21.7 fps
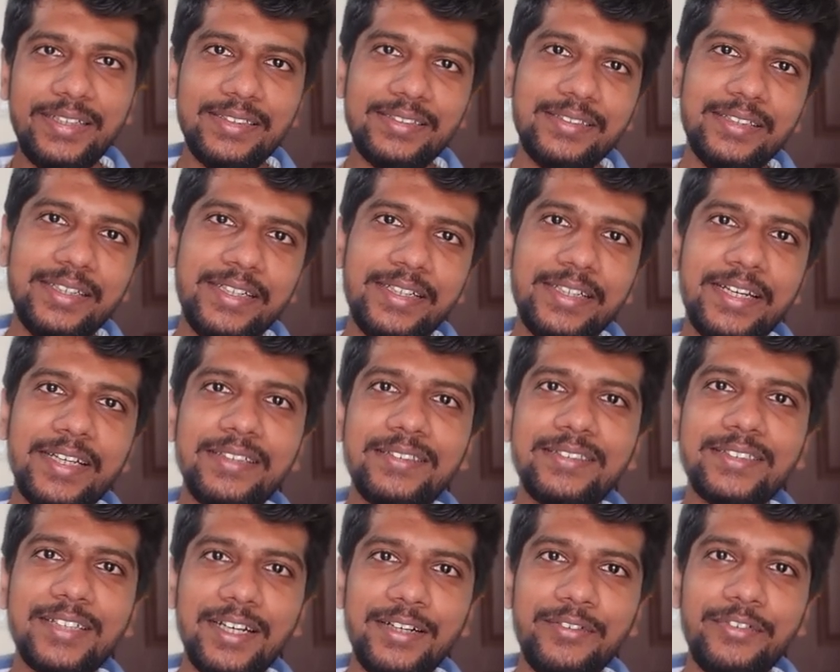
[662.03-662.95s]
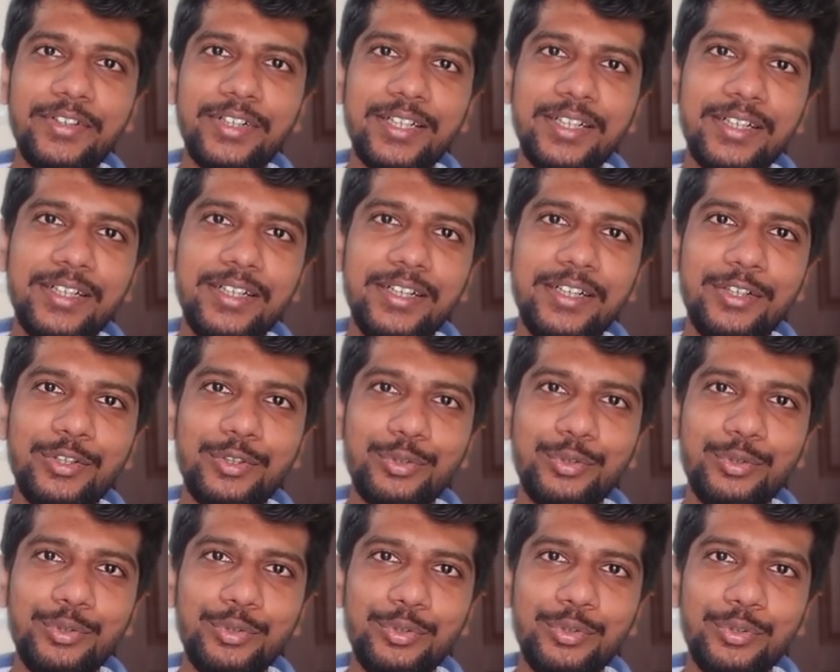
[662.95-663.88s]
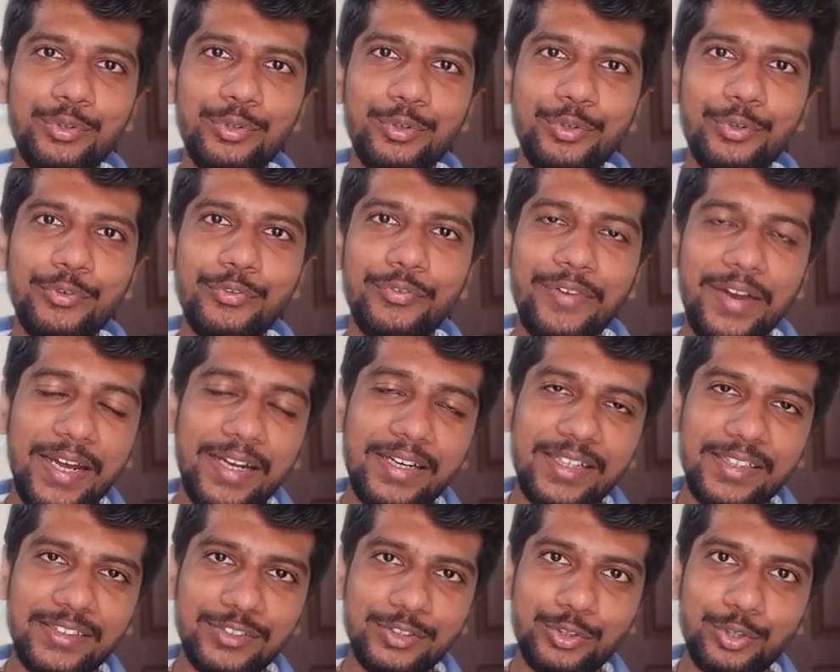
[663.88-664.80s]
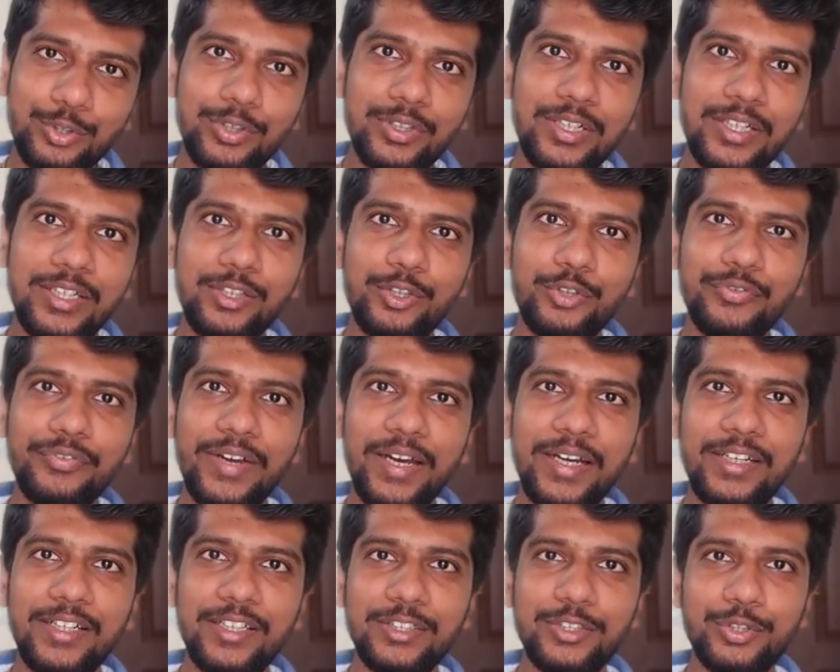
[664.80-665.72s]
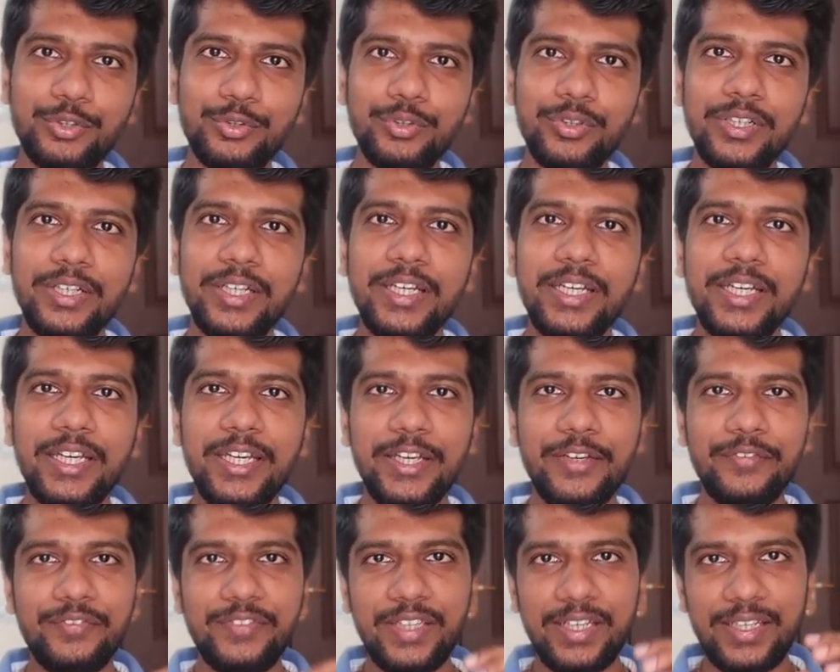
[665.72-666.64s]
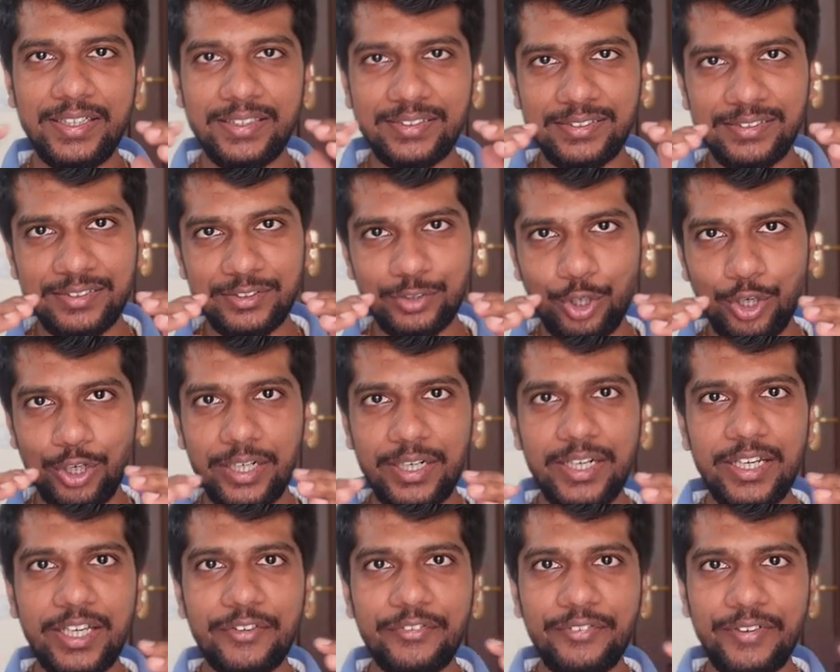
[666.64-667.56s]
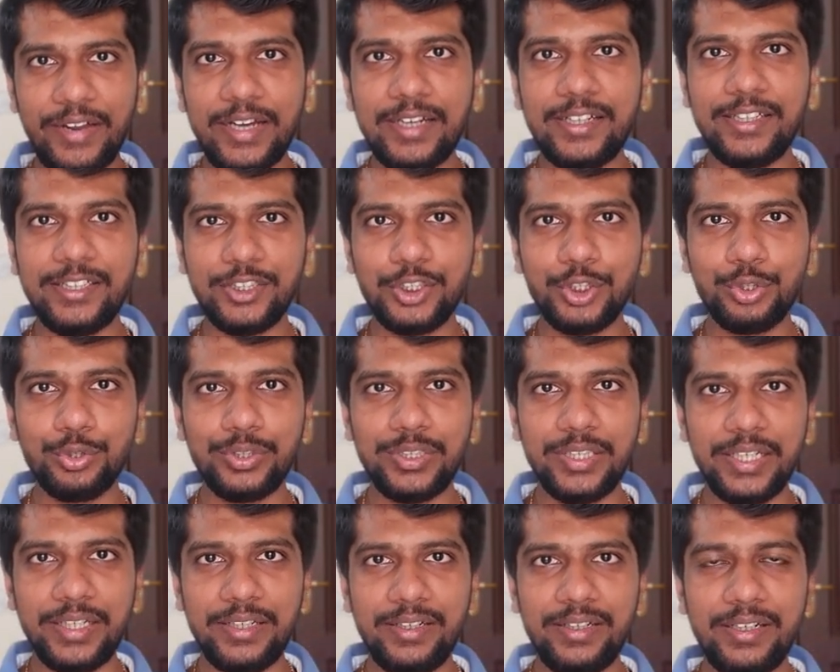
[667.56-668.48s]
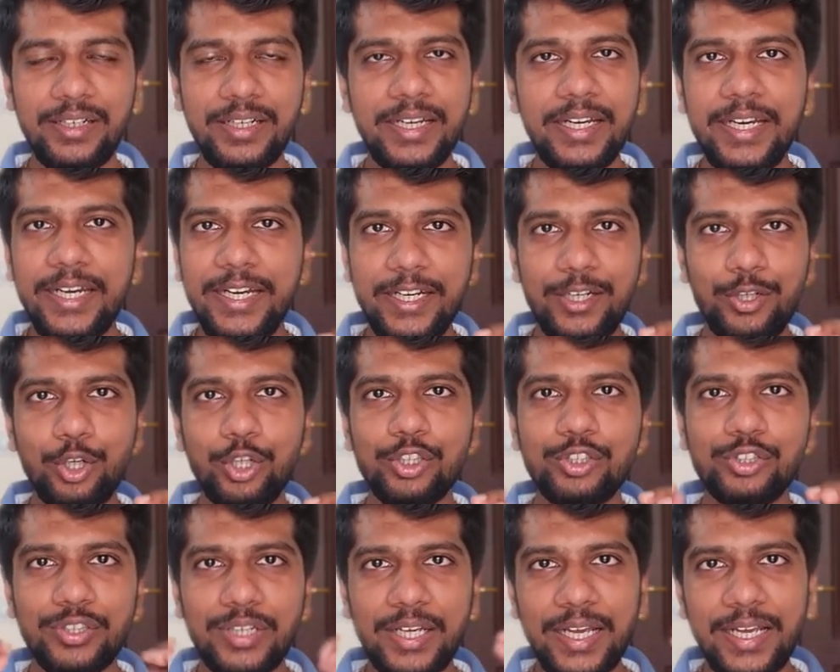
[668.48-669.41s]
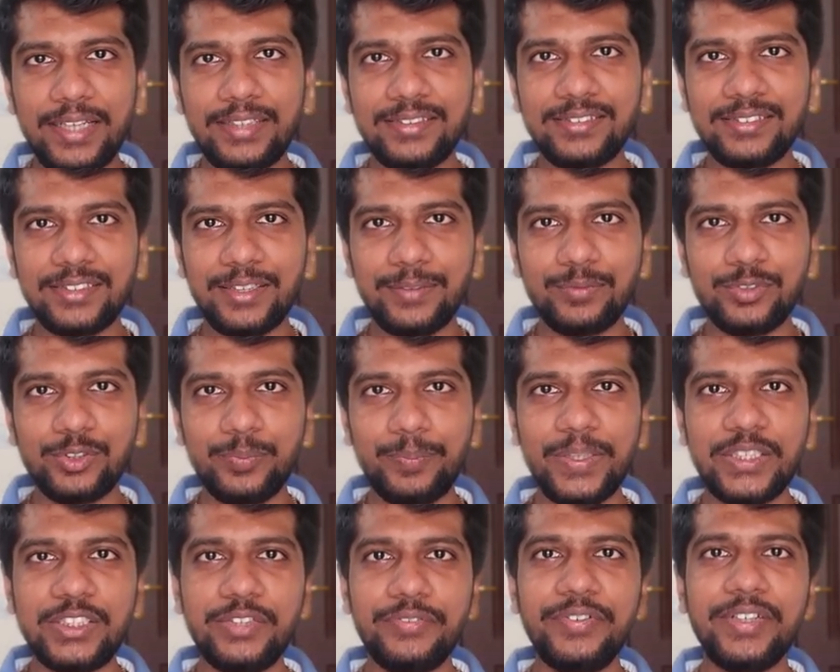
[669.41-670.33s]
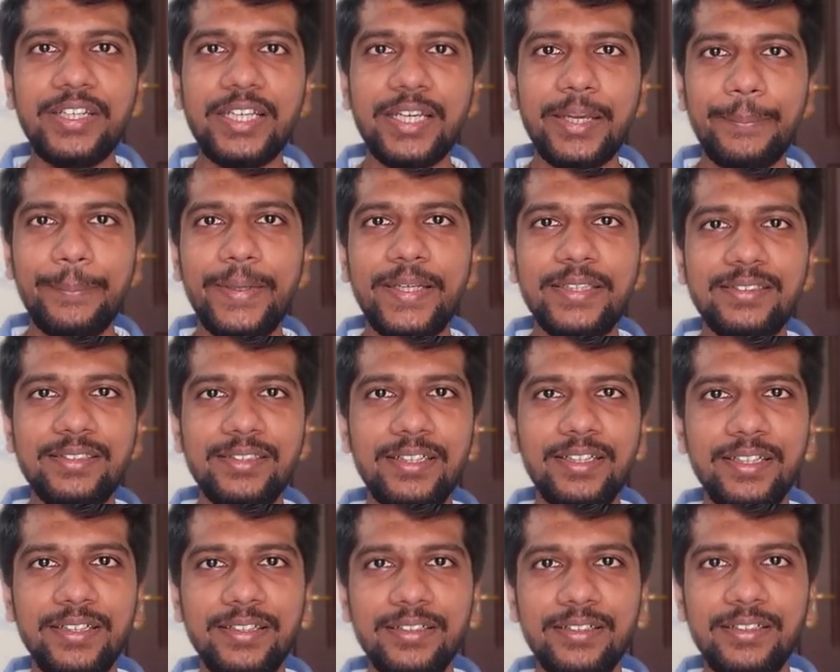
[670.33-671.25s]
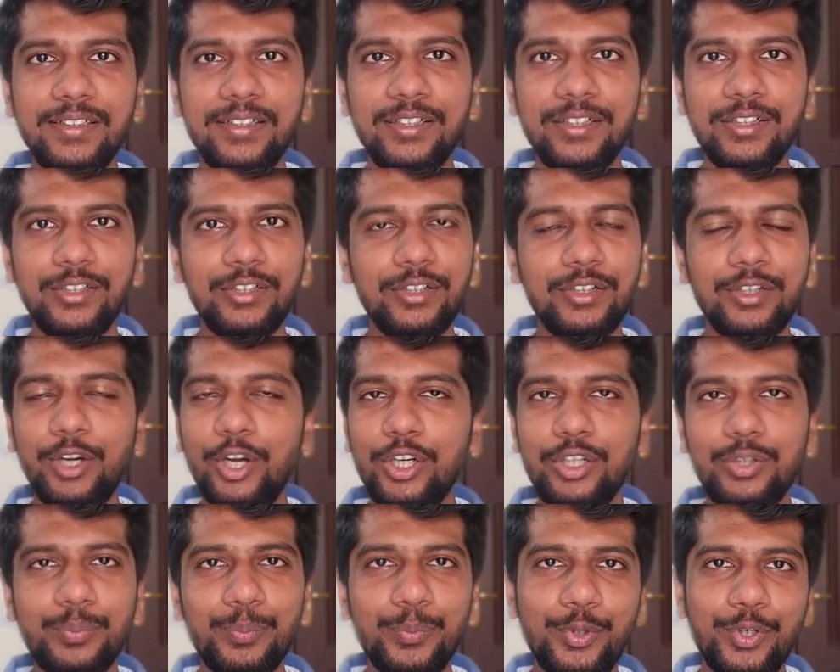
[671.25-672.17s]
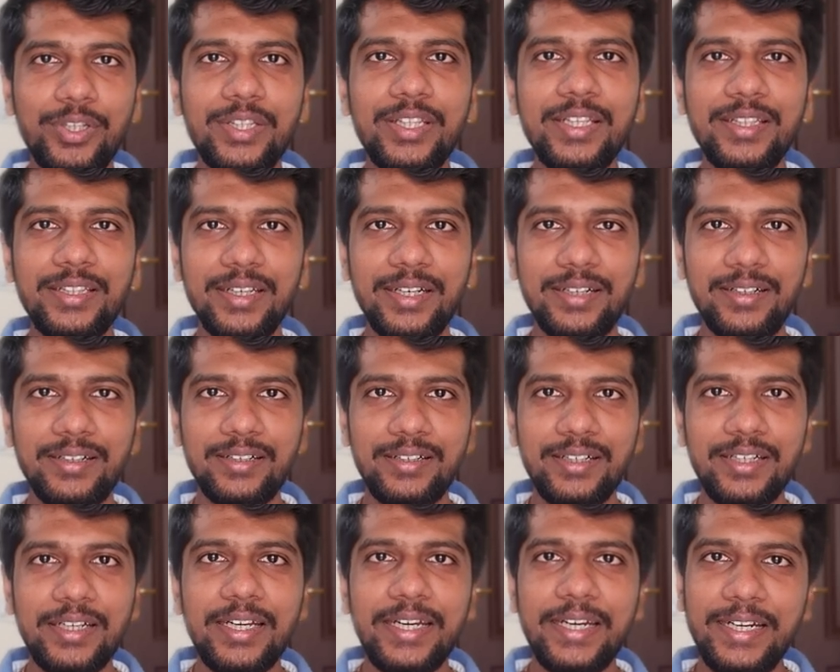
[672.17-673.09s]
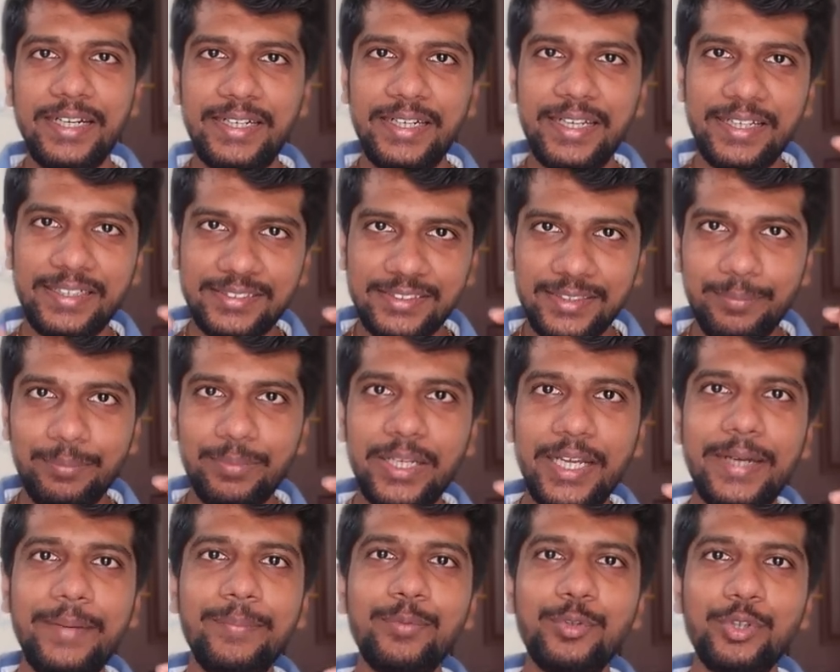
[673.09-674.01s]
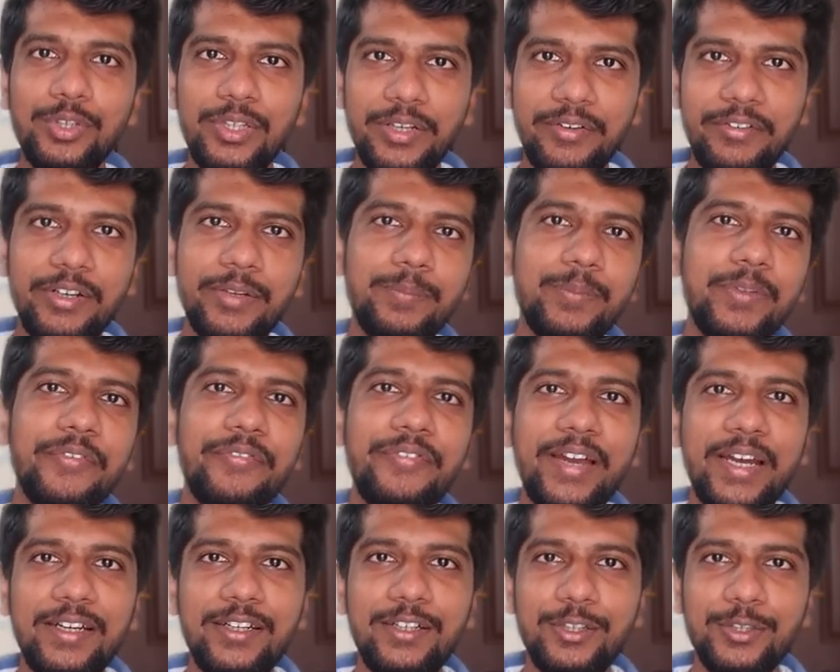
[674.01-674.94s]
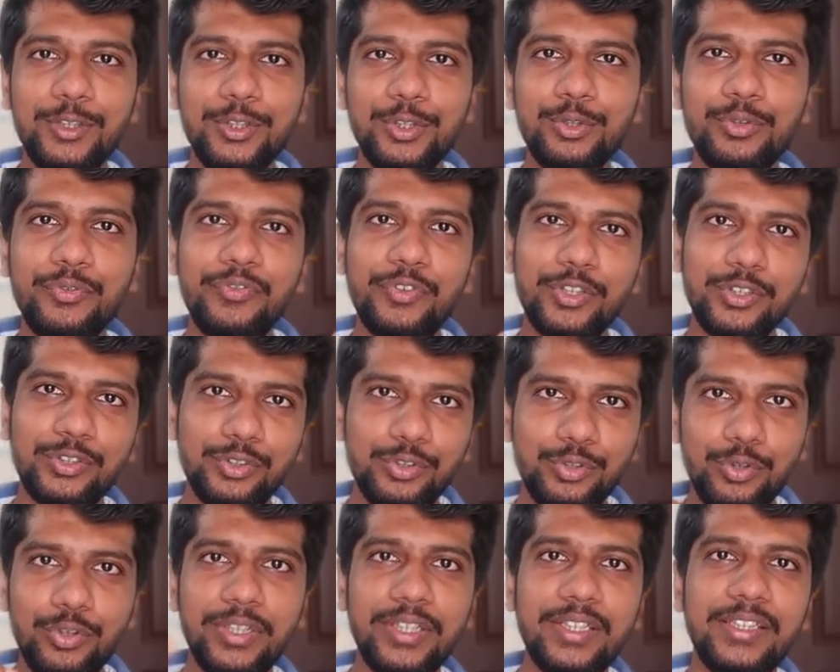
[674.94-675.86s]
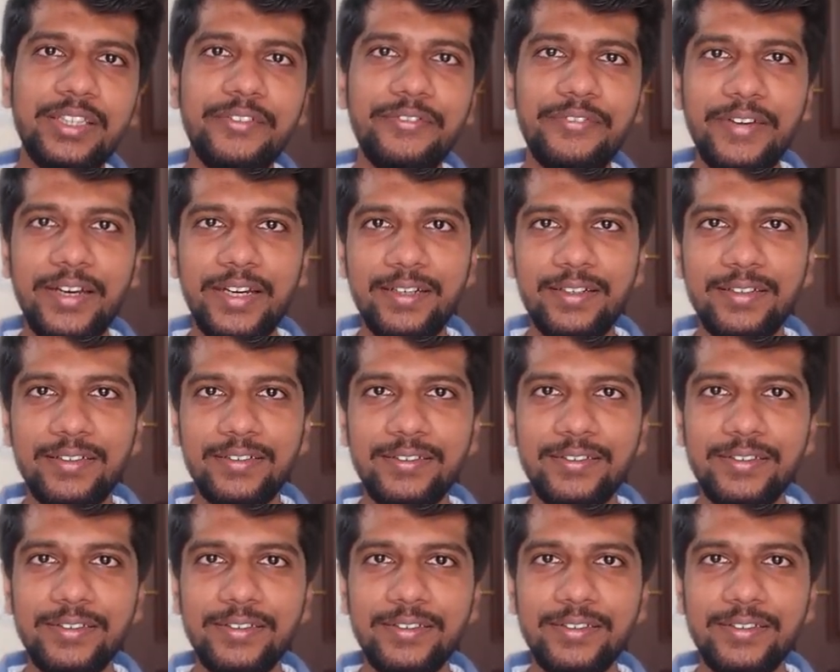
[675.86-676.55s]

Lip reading: it gets converted into fat and stored into fat tissue. If there is already a fat tissue there, it also has some specific capacity, not more than that. It takes some time to develop the fat tissue for storing the fat.